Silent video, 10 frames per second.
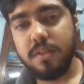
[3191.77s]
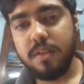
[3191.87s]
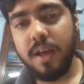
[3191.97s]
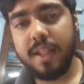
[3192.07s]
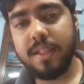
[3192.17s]

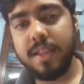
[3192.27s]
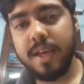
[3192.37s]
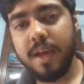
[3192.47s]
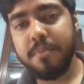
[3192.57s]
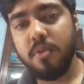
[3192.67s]
and then
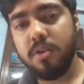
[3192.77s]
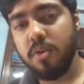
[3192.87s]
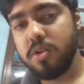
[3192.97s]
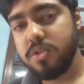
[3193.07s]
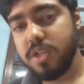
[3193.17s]
I'm going to go
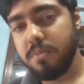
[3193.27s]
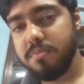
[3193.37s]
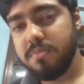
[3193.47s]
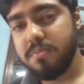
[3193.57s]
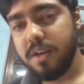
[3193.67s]
through some
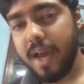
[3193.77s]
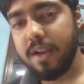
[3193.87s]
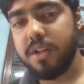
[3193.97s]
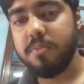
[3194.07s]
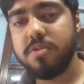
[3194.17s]

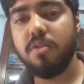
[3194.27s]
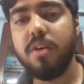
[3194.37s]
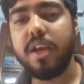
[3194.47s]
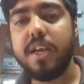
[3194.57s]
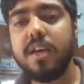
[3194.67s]
algorithm. So
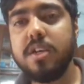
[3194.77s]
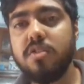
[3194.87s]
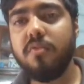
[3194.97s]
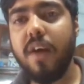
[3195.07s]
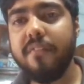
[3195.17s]
okay,
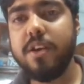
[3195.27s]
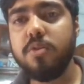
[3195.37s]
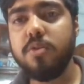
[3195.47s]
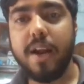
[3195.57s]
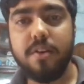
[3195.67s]
so why we do
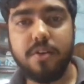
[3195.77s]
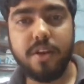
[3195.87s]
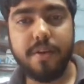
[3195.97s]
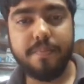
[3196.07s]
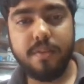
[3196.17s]
that? Okay,
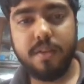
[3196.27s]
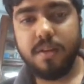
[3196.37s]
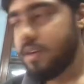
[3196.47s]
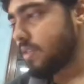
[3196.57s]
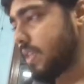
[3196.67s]

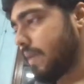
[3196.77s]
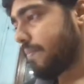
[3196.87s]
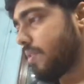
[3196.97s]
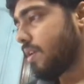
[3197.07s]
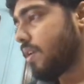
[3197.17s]
see,
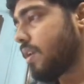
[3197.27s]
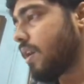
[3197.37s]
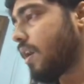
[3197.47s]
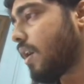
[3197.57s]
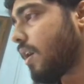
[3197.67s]

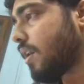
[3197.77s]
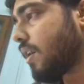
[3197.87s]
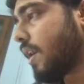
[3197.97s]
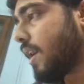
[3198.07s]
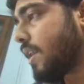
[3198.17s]

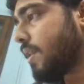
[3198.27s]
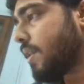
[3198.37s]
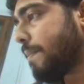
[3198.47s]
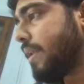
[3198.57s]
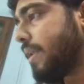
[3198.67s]
in the
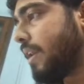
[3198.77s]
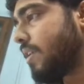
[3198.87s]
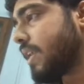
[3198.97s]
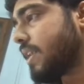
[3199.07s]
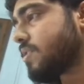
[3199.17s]
previous
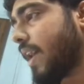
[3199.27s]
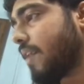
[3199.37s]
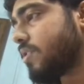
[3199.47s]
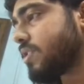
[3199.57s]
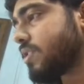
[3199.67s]
case when I was
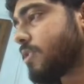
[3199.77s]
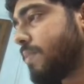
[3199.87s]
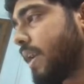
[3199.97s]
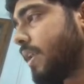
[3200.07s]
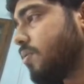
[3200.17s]

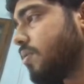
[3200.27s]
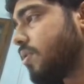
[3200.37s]
explaining you